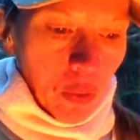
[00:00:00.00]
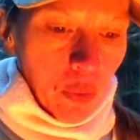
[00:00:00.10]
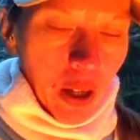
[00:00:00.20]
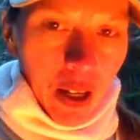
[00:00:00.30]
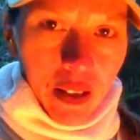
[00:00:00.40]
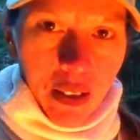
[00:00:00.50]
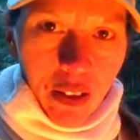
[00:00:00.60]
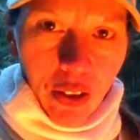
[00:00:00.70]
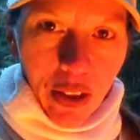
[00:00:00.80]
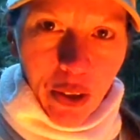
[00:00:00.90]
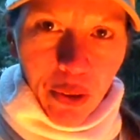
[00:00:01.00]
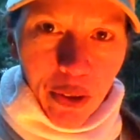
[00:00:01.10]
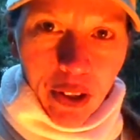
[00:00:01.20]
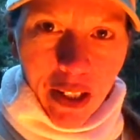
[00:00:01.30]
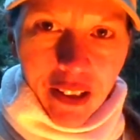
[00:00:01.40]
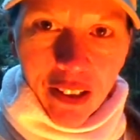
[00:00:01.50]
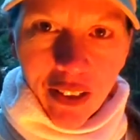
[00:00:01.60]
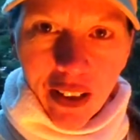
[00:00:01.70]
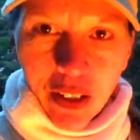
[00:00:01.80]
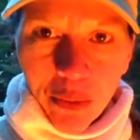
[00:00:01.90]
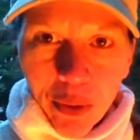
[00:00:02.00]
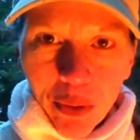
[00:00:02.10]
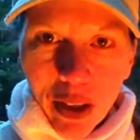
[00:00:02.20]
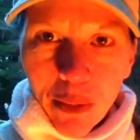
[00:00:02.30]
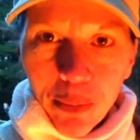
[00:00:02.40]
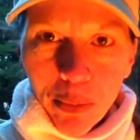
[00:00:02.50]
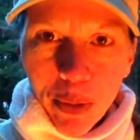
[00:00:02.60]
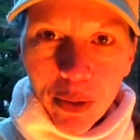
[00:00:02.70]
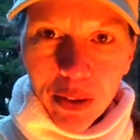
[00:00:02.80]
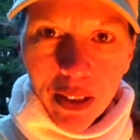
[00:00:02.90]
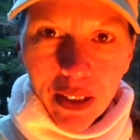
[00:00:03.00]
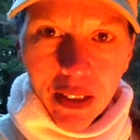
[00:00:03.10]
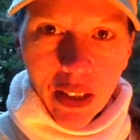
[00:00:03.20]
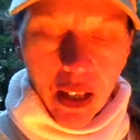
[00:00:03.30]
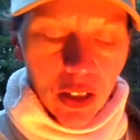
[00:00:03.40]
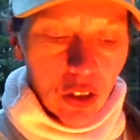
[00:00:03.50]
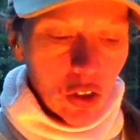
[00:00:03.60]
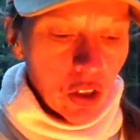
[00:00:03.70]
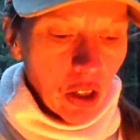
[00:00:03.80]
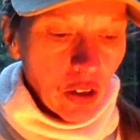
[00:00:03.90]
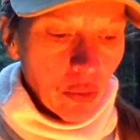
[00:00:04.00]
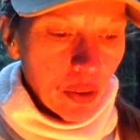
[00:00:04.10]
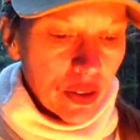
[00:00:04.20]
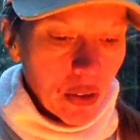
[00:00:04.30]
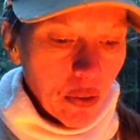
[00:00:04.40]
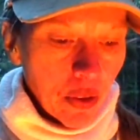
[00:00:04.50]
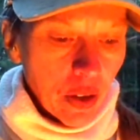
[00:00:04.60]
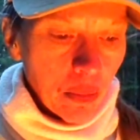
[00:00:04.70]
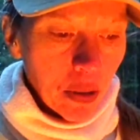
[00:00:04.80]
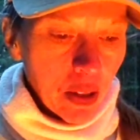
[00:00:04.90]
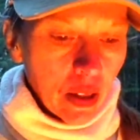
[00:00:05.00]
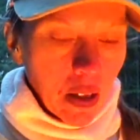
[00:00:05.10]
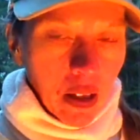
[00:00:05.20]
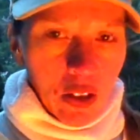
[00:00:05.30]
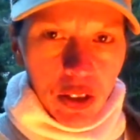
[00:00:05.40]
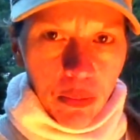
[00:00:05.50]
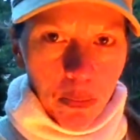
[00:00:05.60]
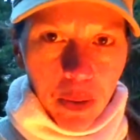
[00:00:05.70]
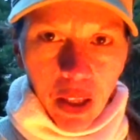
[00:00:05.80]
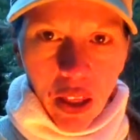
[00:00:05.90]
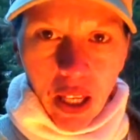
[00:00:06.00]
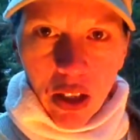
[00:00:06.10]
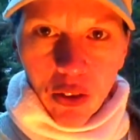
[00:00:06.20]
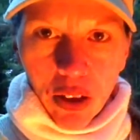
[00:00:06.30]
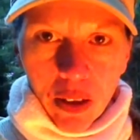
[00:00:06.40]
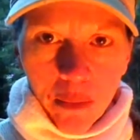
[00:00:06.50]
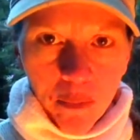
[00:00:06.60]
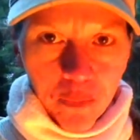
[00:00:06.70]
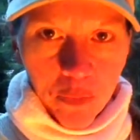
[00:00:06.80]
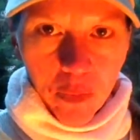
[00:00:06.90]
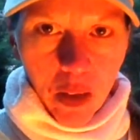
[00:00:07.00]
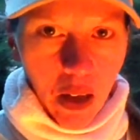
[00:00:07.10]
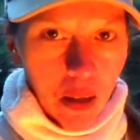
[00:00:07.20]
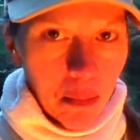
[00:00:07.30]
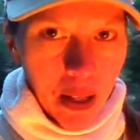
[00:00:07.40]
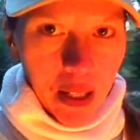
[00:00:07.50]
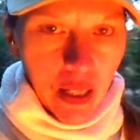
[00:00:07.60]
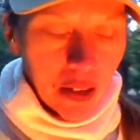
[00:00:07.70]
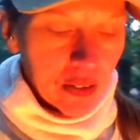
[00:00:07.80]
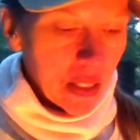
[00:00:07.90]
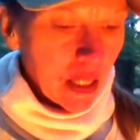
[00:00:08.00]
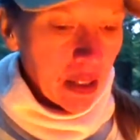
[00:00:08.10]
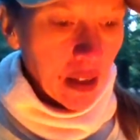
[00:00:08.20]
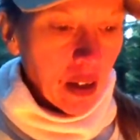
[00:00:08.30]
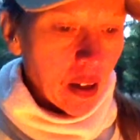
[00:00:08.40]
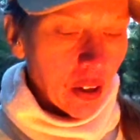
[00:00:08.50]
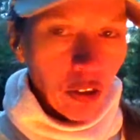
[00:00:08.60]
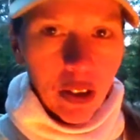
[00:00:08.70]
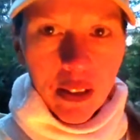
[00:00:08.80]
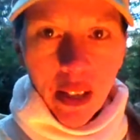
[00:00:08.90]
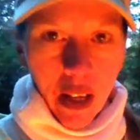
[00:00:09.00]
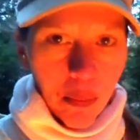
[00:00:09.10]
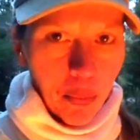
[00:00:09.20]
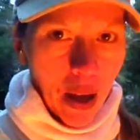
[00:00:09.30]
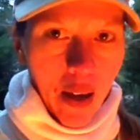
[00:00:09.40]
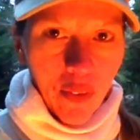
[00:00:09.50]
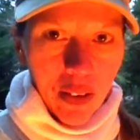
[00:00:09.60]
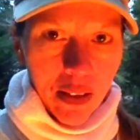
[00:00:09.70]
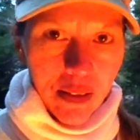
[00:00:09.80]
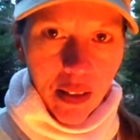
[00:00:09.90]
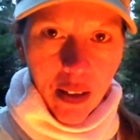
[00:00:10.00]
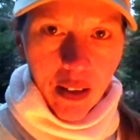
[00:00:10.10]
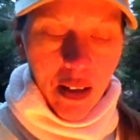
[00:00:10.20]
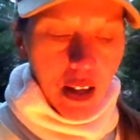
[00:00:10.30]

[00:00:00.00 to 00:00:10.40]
we got a good thing going on out here tonight, and we will keep you posted and, and share what's going on. But just a big thank you to uh, Mike and LT. Uh, great setup having this uh,